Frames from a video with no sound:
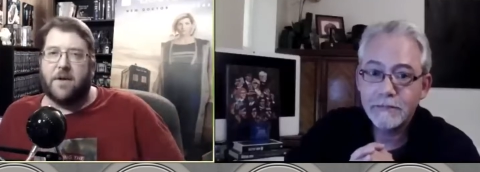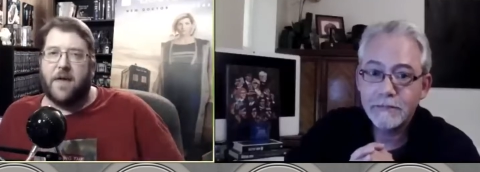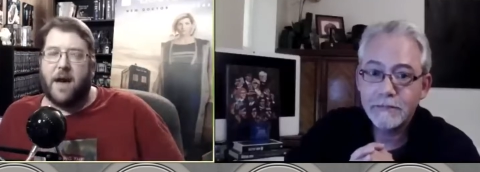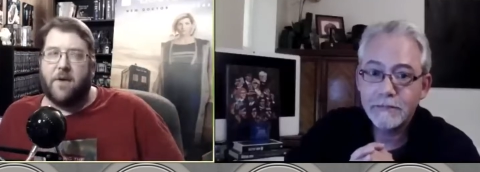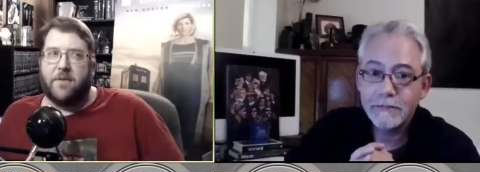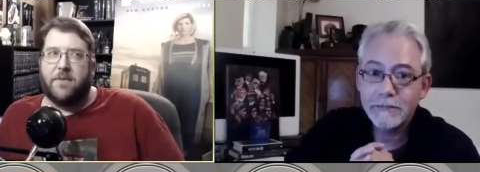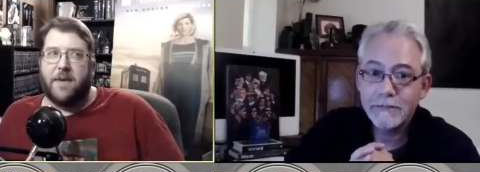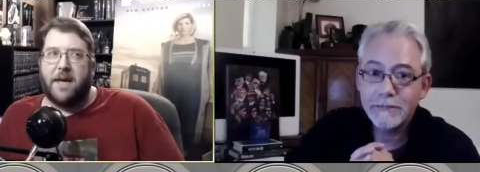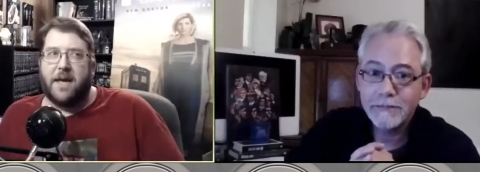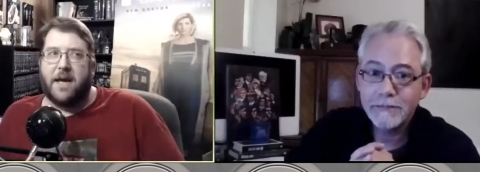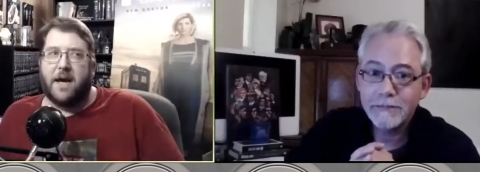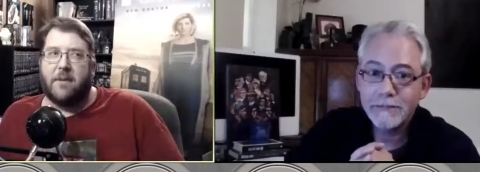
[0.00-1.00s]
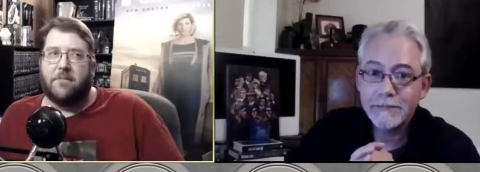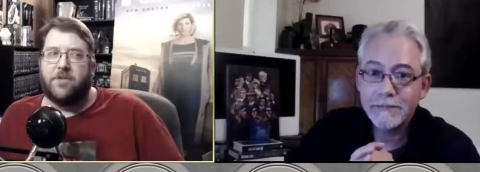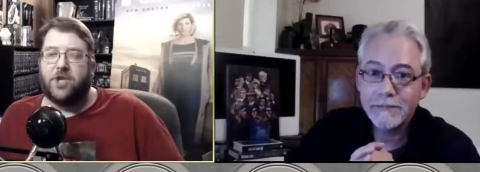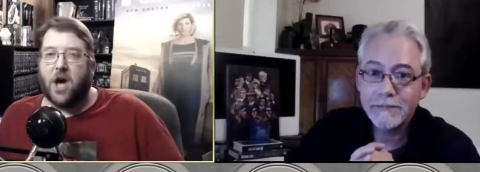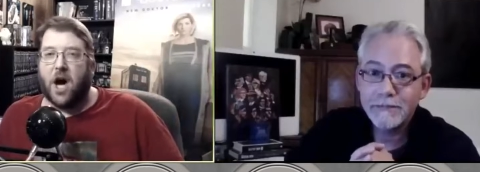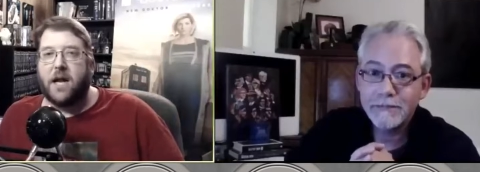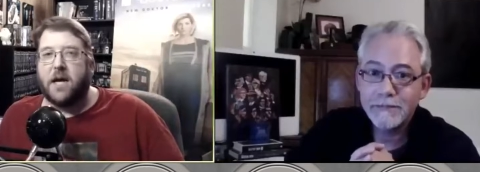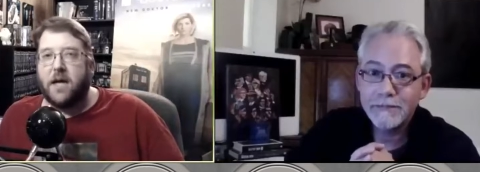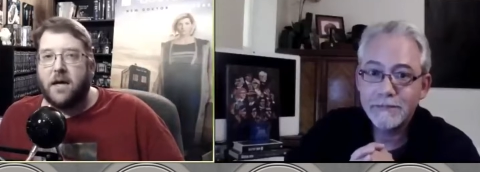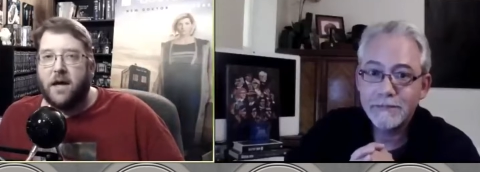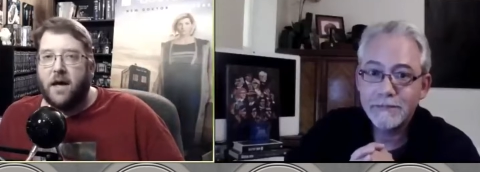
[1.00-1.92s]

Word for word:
Speaker 1: of that would be um, Shada.